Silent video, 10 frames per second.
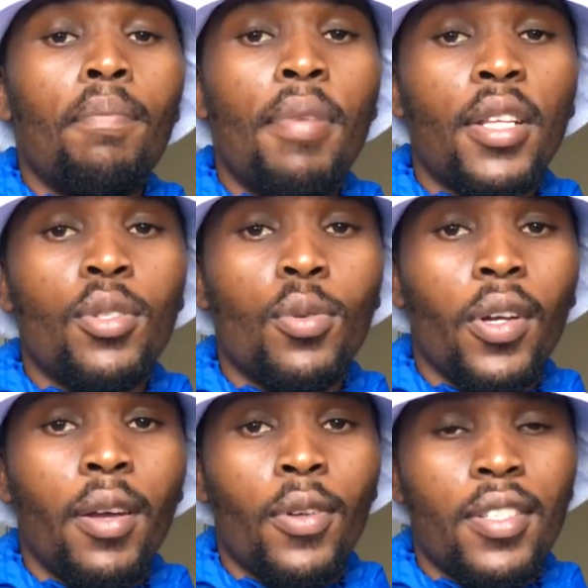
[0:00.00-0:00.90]
Back to
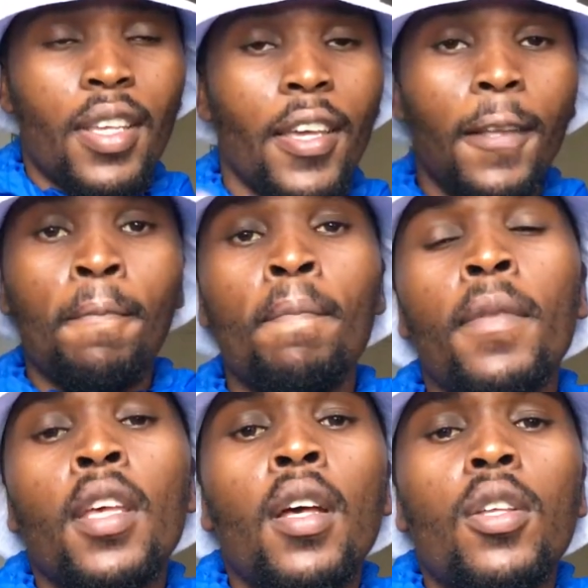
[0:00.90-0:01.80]
what I was saying.
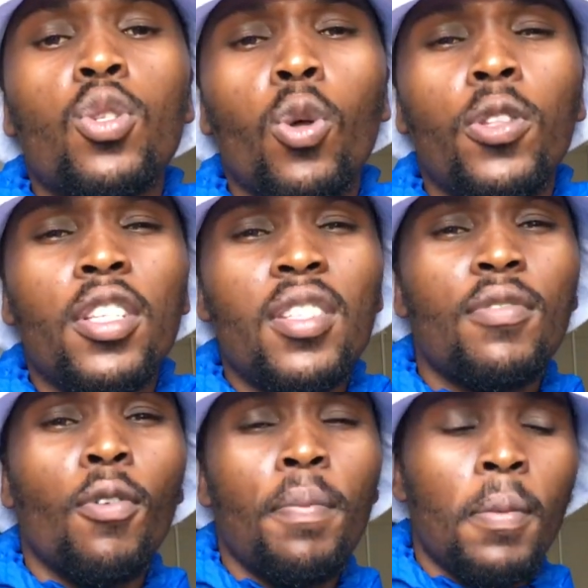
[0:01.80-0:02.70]
So this is
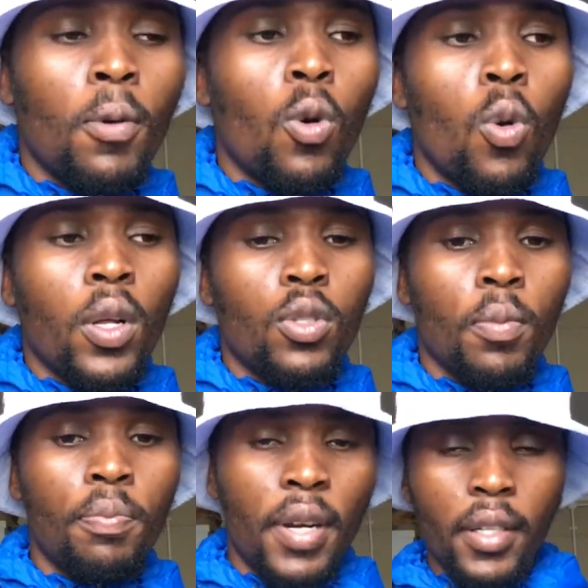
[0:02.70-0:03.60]
for people who want to
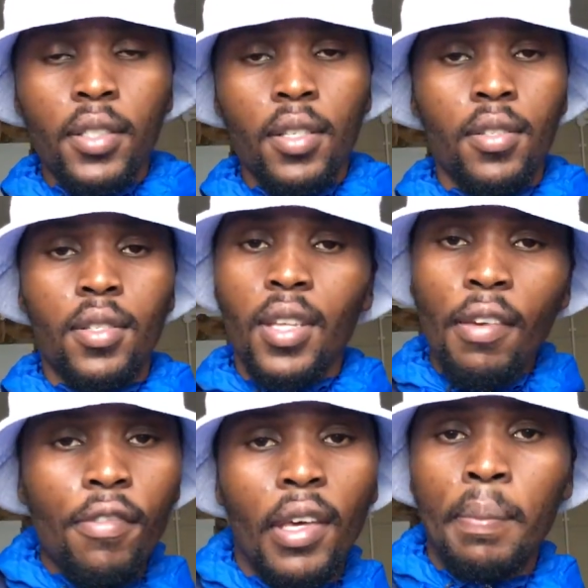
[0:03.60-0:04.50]
practice
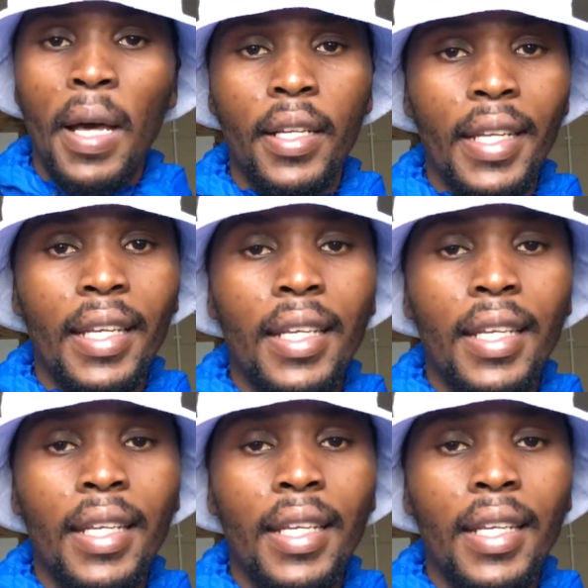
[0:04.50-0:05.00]
saving money,